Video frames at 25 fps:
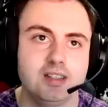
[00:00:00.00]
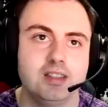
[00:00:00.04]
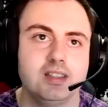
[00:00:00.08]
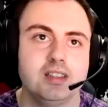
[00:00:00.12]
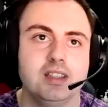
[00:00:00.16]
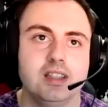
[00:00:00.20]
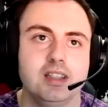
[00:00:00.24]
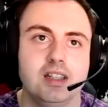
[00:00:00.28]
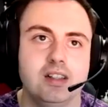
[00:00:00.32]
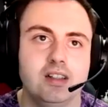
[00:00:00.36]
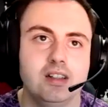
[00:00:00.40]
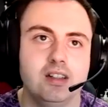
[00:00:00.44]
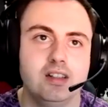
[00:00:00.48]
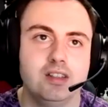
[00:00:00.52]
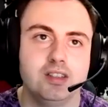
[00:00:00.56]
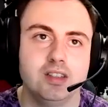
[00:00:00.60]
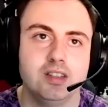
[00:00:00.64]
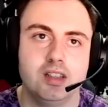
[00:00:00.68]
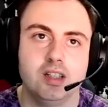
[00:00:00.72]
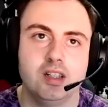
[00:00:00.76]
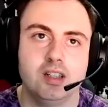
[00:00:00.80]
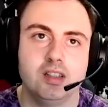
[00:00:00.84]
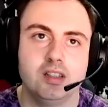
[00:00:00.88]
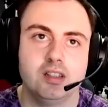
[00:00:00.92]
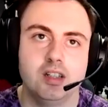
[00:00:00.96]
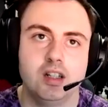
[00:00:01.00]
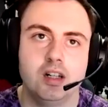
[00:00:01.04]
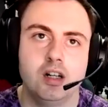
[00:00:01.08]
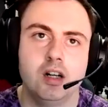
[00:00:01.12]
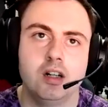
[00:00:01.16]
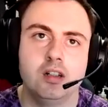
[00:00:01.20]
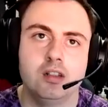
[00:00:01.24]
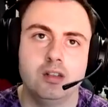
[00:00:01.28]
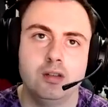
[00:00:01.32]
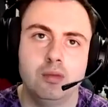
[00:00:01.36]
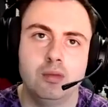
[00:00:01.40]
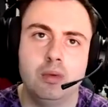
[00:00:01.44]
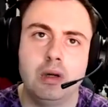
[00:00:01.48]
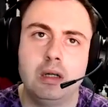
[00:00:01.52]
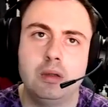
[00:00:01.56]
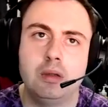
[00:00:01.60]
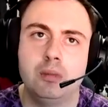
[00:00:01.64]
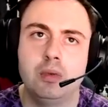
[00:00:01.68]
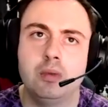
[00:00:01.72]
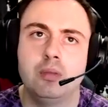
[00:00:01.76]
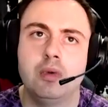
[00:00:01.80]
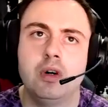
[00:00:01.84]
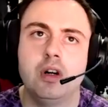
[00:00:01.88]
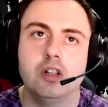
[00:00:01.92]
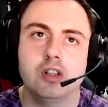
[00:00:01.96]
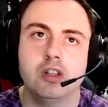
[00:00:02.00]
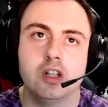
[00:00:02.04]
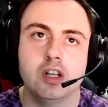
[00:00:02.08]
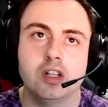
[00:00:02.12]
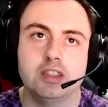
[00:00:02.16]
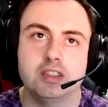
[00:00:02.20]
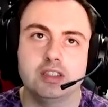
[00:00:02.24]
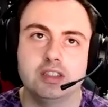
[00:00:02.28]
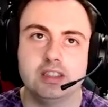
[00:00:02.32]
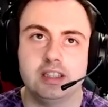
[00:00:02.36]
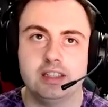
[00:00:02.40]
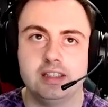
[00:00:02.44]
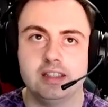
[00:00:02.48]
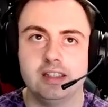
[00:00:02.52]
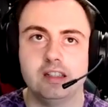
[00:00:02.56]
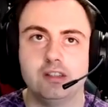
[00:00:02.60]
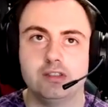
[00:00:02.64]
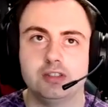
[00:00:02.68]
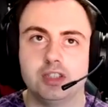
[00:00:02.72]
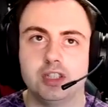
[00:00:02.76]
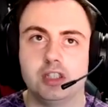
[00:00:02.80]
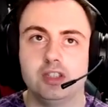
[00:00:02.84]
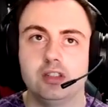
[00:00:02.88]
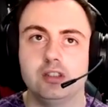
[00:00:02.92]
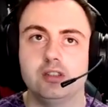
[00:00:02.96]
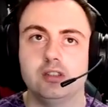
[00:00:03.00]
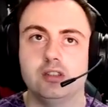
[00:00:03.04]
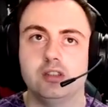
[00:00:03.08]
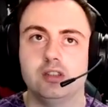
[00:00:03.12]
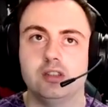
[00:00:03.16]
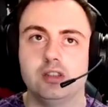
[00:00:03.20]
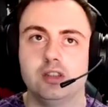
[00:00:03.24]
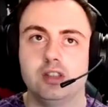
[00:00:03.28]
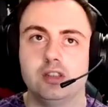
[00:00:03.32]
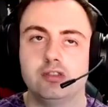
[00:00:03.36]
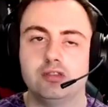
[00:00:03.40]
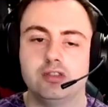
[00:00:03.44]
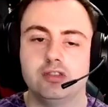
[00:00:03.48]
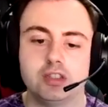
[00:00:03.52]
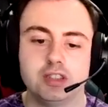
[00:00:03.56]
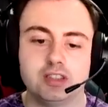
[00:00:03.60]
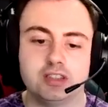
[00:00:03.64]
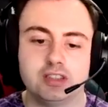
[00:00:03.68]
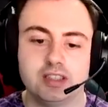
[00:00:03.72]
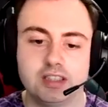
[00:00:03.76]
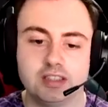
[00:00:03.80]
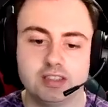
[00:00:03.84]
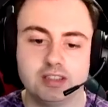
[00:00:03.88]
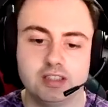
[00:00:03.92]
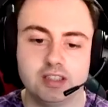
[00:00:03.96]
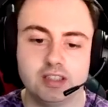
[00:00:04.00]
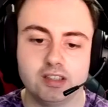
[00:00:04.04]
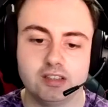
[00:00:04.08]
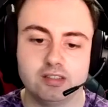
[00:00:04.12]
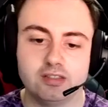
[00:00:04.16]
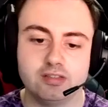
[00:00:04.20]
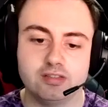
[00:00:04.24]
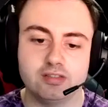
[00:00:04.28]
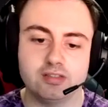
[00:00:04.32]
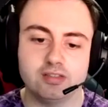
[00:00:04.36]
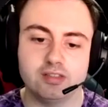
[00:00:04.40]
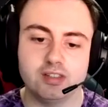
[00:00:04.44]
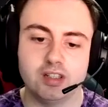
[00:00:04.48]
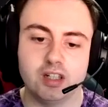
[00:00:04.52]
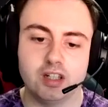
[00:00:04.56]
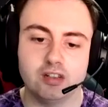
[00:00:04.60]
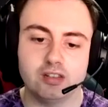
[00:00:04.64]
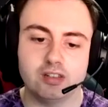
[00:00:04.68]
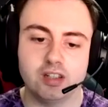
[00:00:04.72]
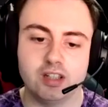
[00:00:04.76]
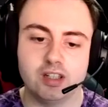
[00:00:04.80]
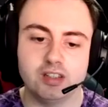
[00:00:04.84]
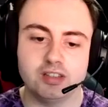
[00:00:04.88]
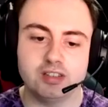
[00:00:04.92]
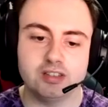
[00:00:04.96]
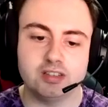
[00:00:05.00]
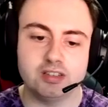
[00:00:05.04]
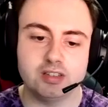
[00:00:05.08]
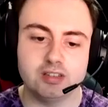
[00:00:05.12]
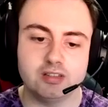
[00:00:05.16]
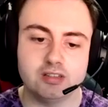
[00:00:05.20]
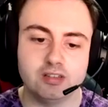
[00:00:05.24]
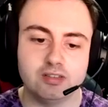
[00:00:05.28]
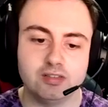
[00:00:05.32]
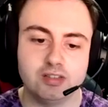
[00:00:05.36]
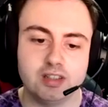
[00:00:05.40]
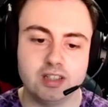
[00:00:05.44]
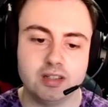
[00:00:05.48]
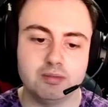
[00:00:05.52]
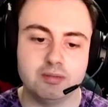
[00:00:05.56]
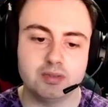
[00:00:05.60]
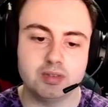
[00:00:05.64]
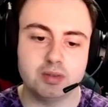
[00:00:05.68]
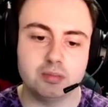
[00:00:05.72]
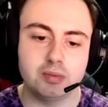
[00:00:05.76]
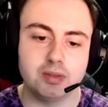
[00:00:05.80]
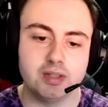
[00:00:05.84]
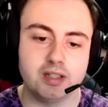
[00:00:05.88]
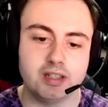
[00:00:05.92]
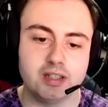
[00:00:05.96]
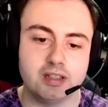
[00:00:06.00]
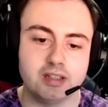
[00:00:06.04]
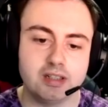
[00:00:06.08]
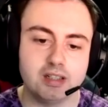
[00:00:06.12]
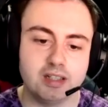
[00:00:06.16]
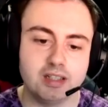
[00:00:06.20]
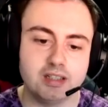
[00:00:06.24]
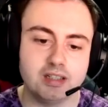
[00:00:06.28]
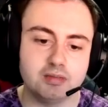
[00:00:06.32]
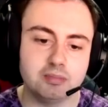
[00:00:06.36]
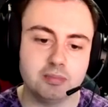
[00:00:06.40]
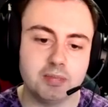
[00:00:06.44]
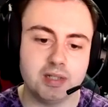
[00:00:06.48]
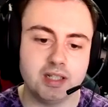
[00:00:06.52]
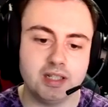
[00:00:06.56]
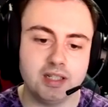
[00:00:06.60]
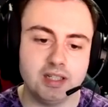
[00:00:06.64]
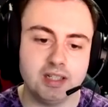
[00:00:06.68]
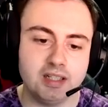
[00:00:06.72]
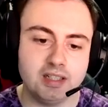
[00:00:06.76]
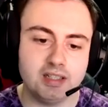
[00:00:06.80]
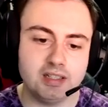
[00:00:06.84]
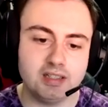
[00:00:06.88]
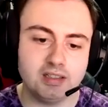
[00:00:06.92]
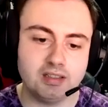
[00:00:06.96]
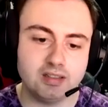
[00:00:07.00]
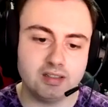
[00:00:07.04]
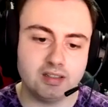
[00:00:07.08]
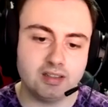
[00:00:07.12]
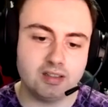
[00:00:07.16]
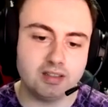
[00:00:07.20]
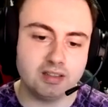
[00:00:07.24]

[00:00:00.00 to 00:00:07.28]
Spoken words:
yeah. What I'd like to see now. So, like for the 60th, I would like for them to bring as many